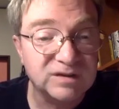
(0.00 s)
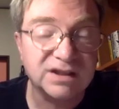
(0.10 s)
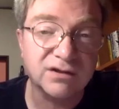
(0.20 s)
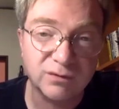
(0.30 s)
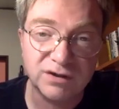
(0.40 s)

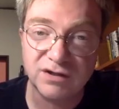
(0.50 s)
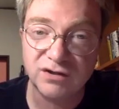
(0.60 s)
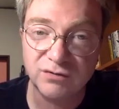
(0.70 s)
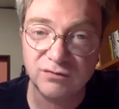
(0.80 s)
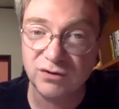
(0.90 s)
In other words,
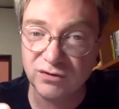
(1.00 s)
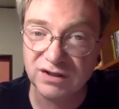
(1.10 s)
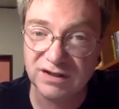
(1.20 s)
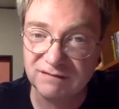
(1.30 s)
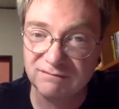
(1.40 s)
are you
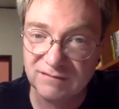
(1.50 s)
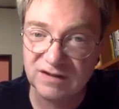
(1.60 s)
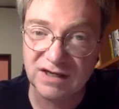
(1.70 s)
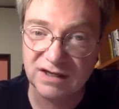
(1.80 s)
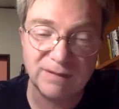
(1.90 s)
using
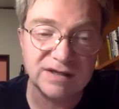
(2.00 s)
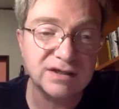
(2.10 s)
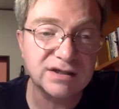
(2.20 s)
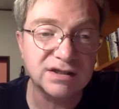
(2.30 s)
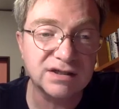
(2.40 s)
sending
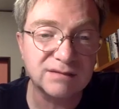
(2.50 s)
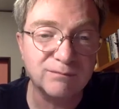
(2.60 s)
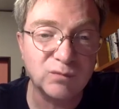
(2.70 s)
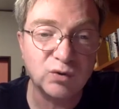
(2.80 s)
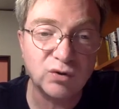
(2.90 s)
messages
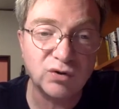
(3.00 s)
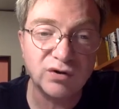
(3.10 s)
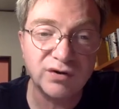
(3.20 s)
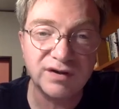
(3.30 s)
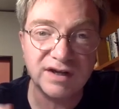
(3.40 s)

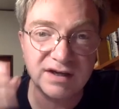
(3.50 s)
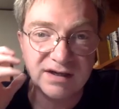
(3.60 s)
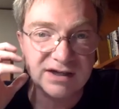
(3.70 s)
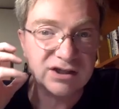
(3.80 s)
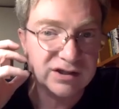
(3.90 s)
more
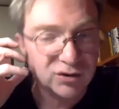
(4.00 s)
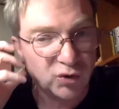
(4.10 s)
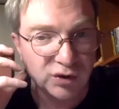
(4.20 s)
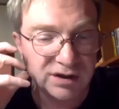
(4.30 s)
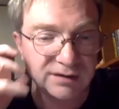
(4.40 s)
than actually
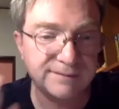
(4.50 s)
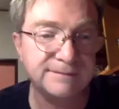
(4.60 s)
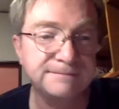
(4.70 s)
talking?